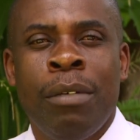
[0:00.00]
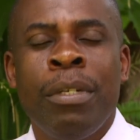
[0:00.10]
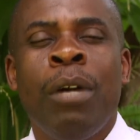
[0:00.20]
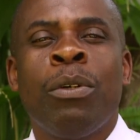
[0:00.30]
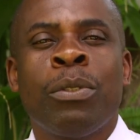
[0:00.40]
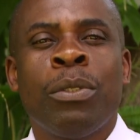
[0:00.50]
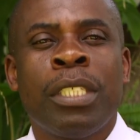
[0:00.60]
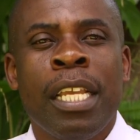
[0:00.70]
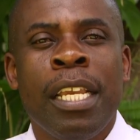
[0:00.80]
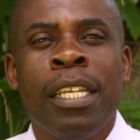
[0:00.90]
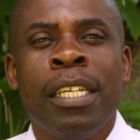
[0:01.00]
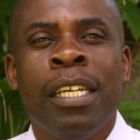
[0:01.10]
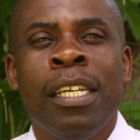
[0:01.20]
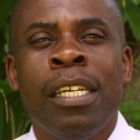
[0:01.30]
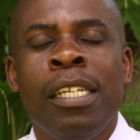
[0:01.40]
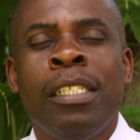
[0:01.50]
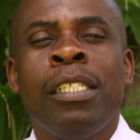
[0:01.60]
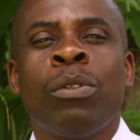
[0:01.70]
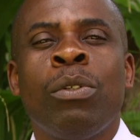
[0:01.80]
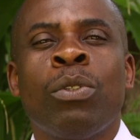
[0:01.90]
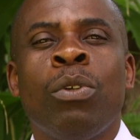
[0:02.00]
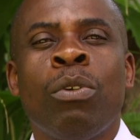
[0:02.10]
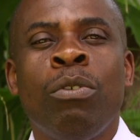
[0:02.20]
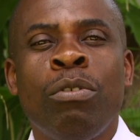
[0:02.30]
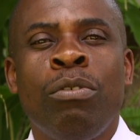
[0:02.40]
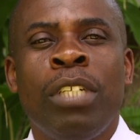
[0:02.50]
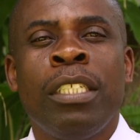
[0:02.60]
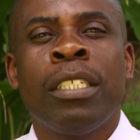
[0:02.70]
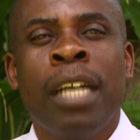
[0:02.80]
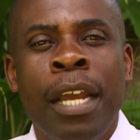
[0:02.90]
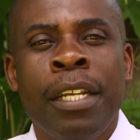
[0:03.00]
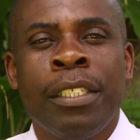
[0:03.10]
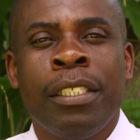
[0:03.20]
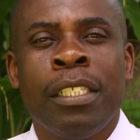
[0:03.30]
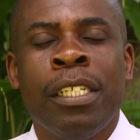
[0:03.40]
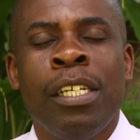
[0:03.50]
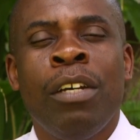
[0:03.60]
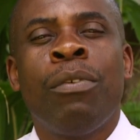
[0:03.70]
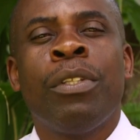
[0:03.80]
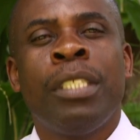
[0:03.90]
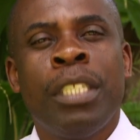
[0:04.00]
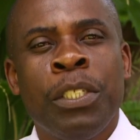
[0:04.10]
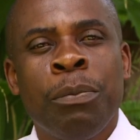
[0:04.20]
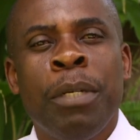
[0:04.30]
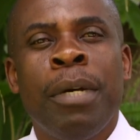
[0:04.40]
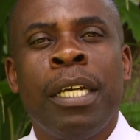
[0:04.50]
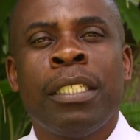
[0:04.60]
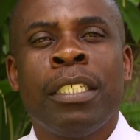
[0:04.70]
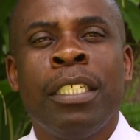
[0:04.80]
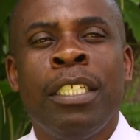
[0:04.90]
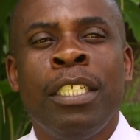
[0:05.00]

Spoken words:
We are also saying it is also good and encouraged for the church members